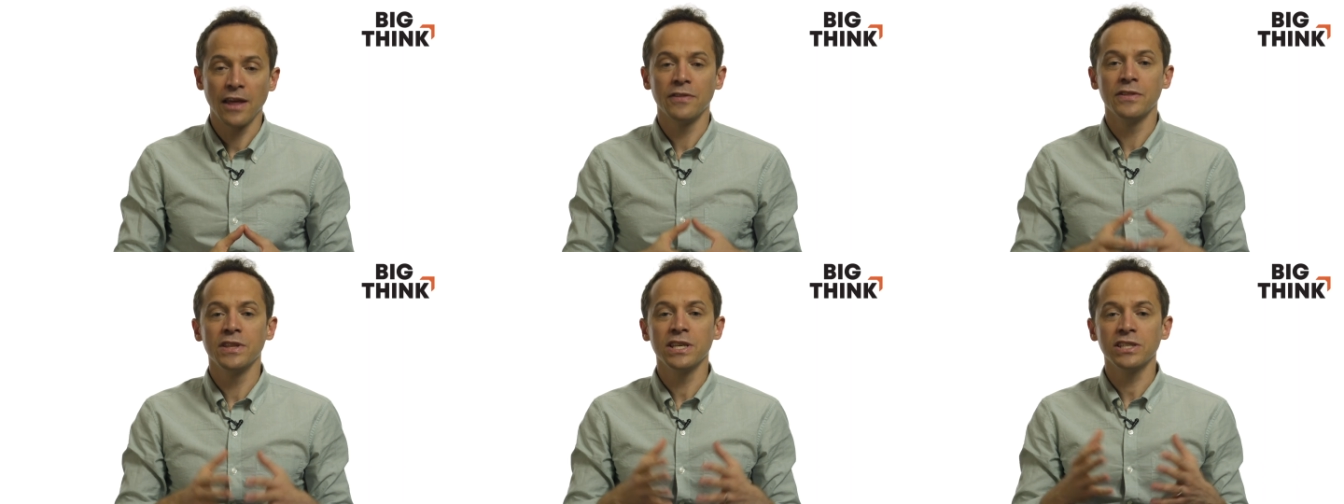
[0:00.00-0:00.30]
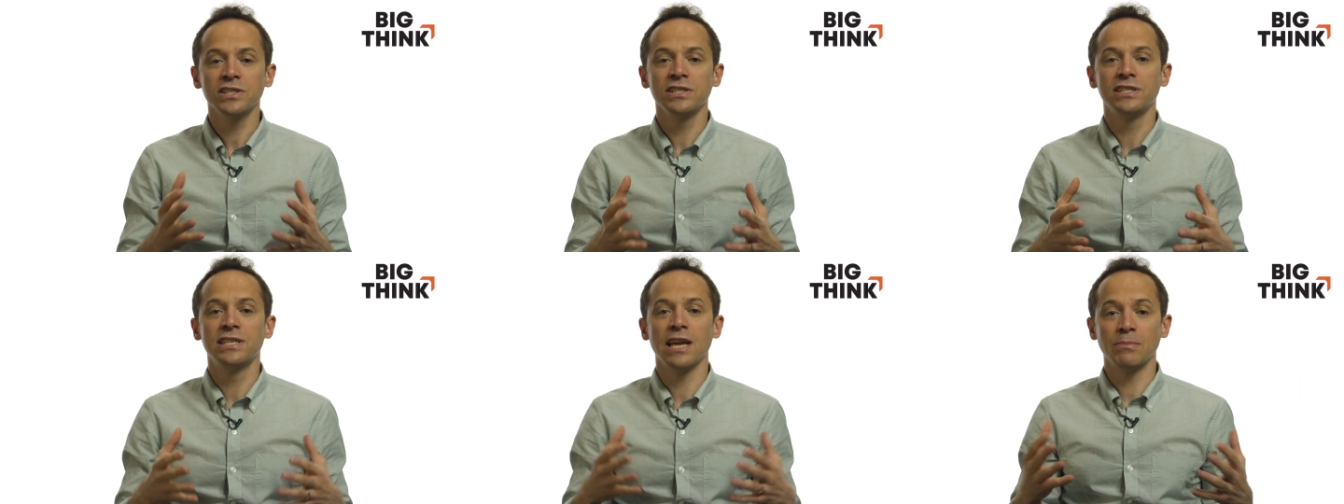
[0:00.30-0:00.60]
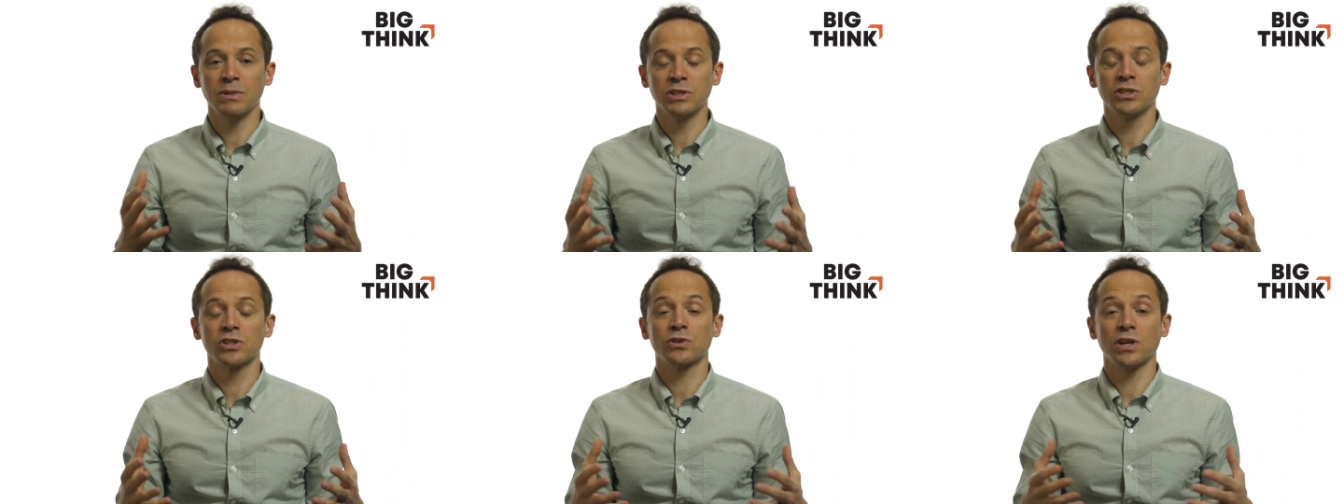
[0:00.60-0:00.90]
And this
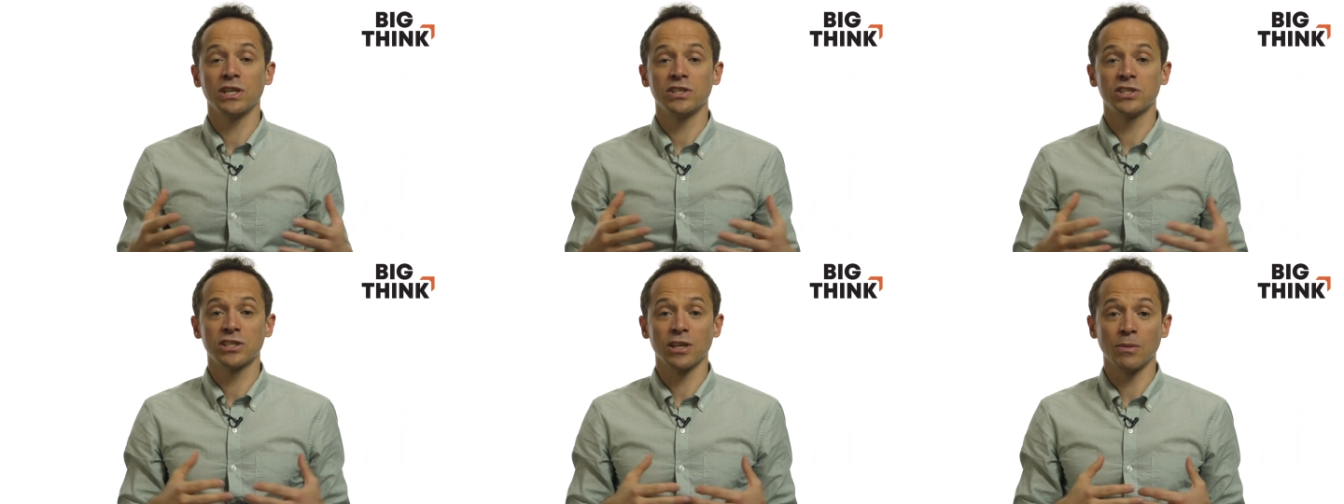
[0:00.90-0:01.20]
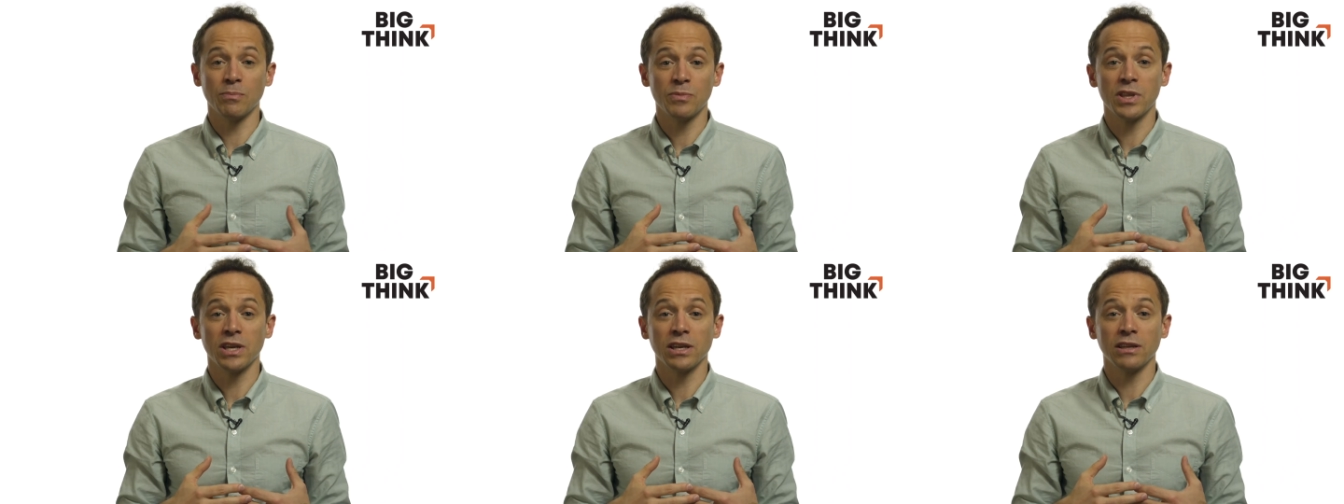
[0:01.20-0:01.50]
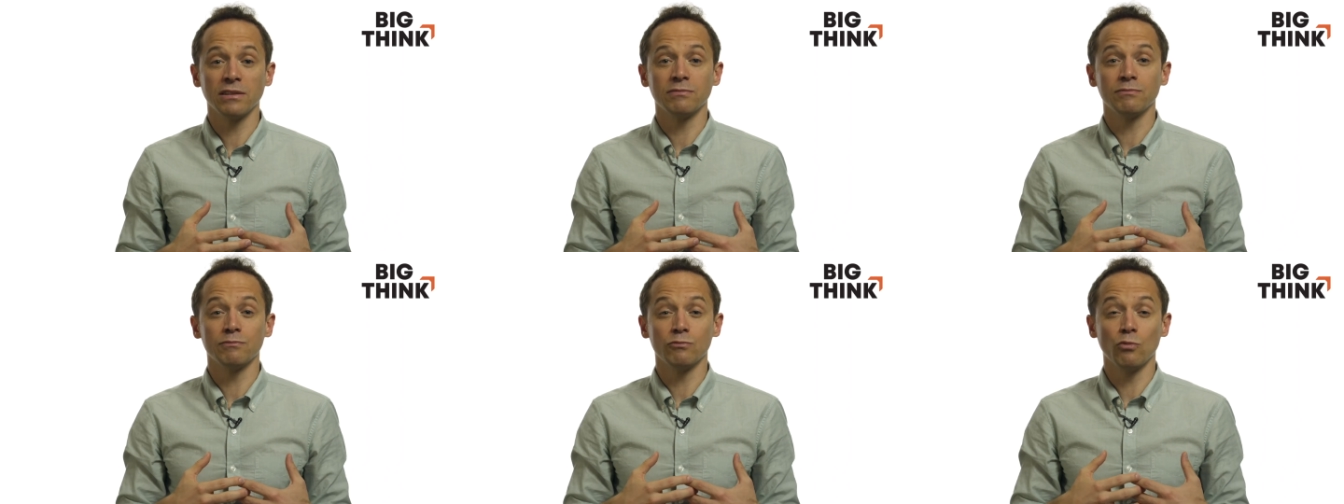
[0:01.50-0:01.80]
demonstrates
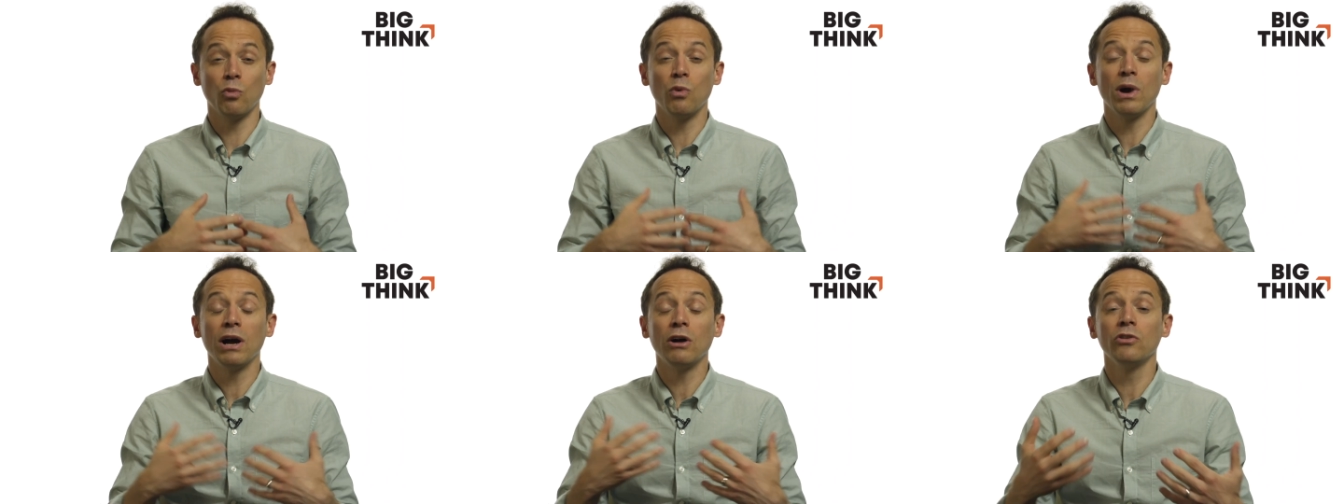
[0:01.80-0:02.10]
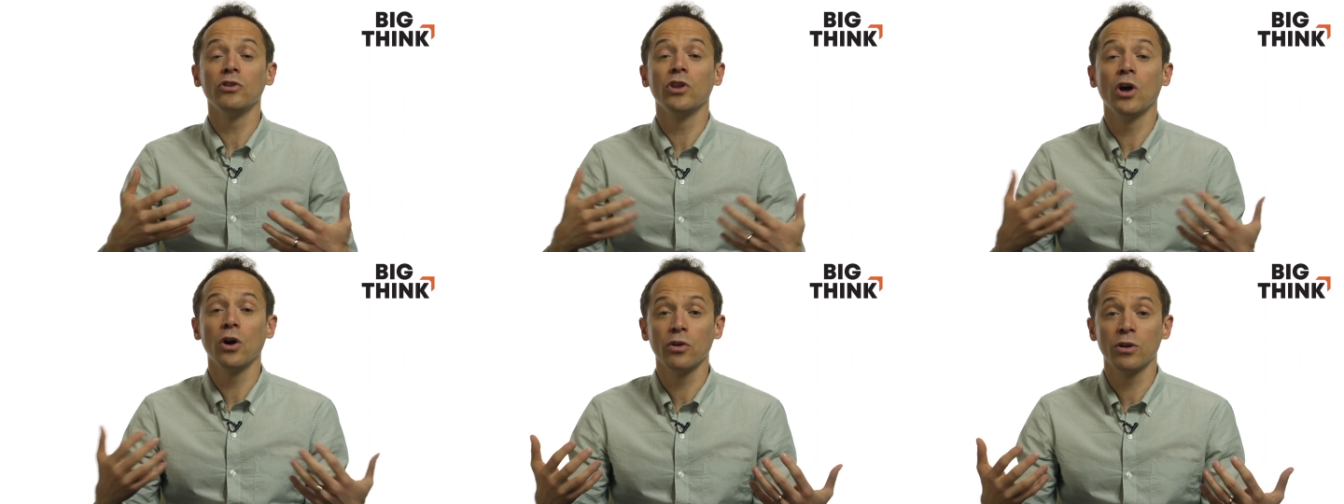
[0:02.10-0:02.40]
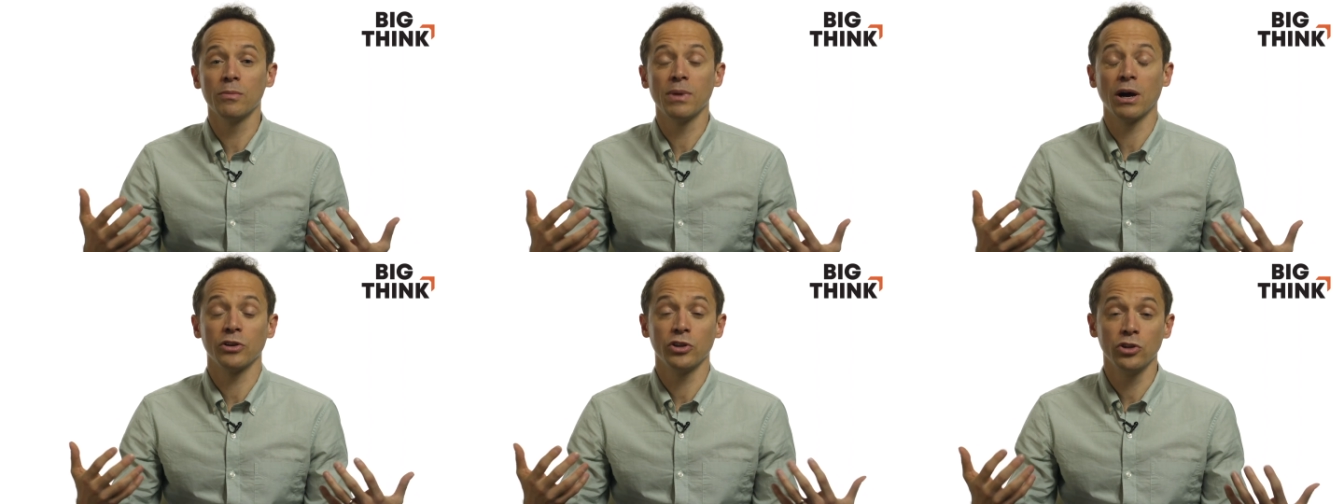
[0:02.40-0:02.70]
something well
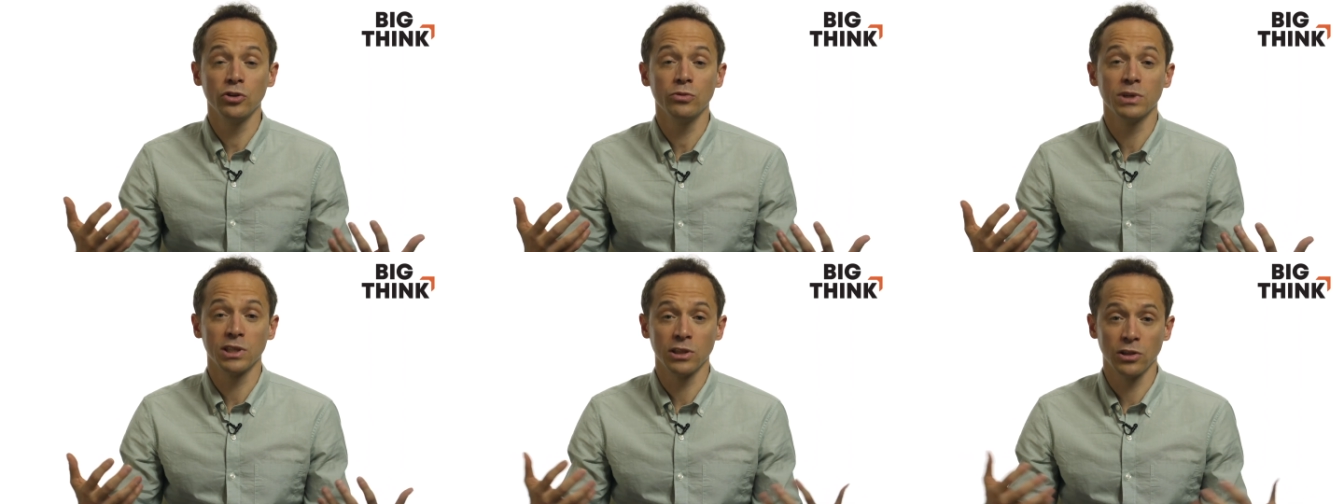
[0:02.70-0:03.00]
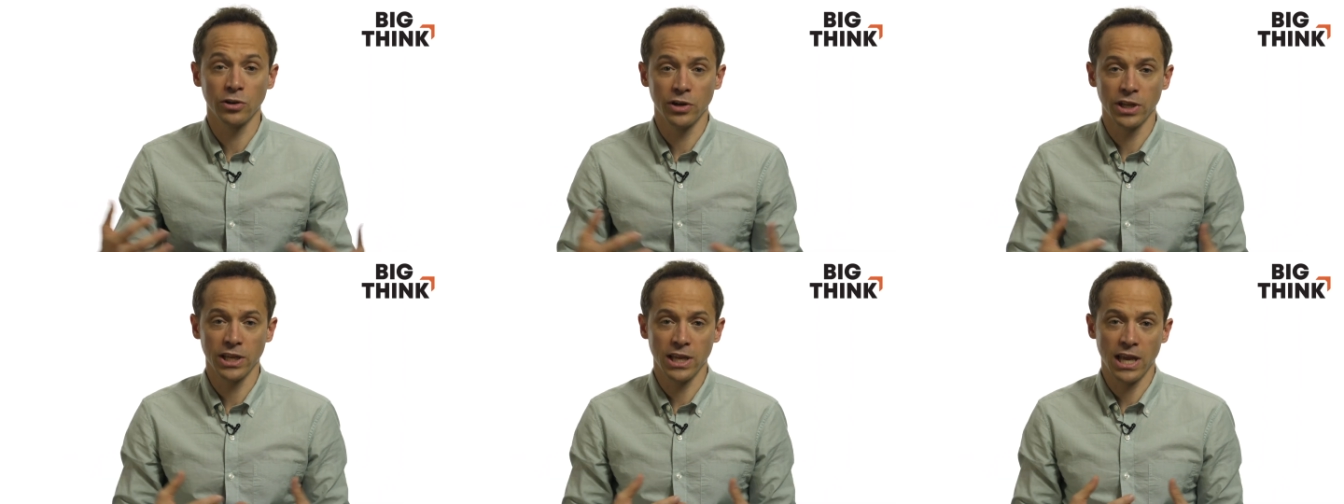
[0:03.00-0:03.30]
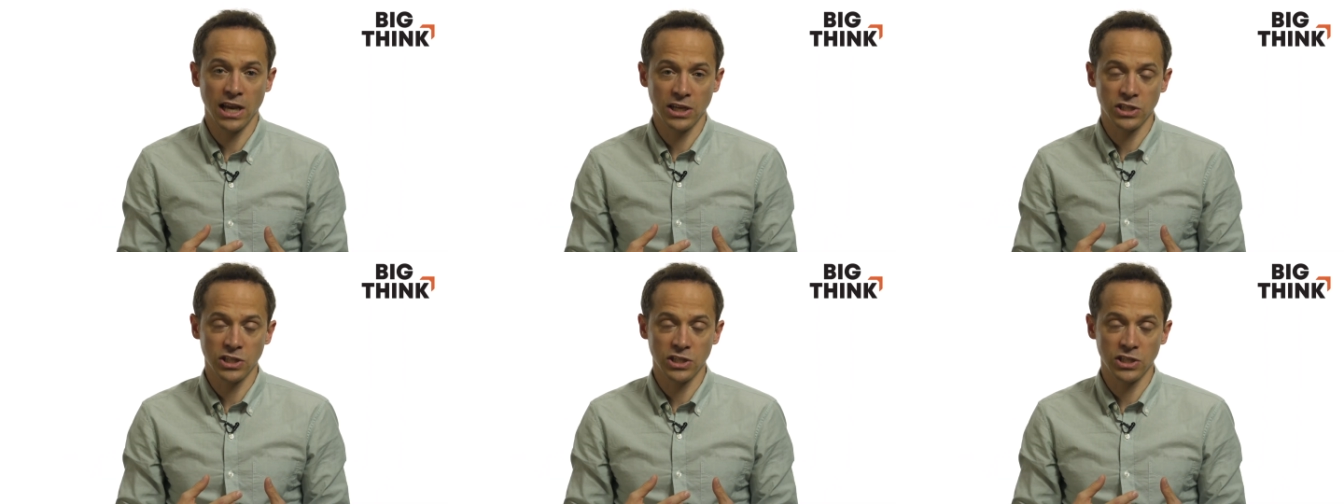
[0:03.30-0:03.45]
known about human learning,